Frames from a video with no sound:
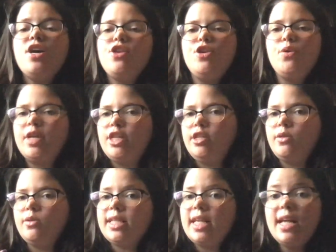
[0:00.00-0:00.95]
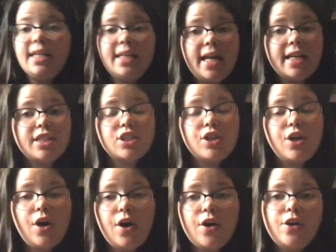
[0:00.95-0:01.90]
You can use index
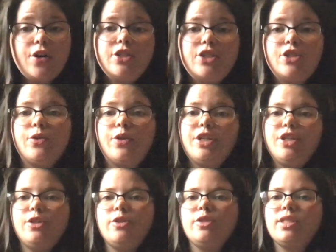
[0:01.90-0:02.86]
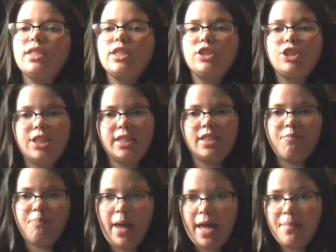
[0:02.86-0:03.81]
cards, you can use little sheets
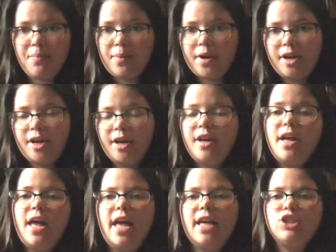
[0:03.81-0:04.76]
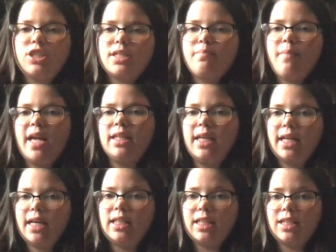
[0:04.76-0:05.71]
of paper, and just make like
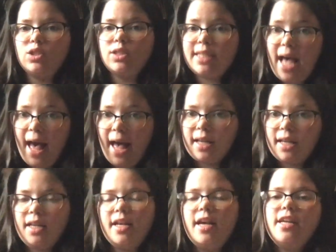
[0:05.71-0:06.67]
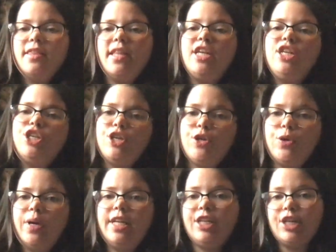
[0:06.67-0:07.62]
a little deck. And then you
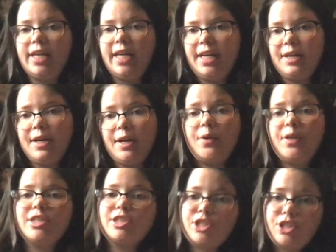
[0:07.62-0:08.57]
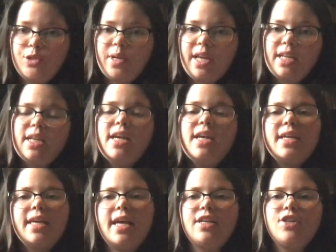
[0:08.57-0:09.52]
and your kiddo, your student,
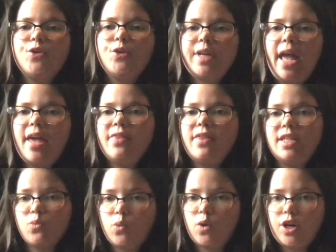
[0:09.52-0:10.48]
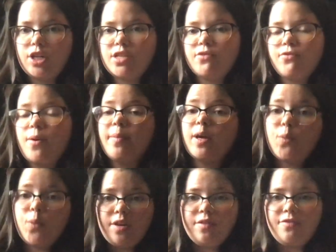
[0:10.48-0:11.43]
can create these words from their
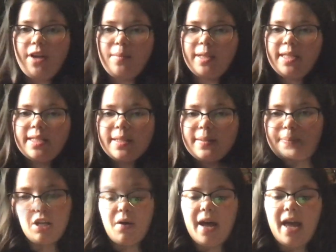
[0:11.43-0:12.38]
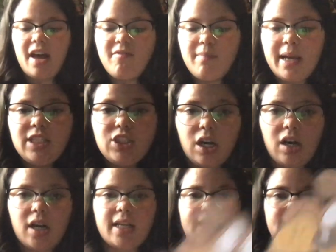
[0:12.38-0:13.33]
word families. So I have my
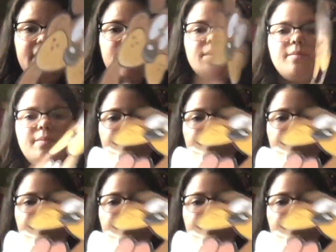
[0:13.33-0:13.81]
dog here.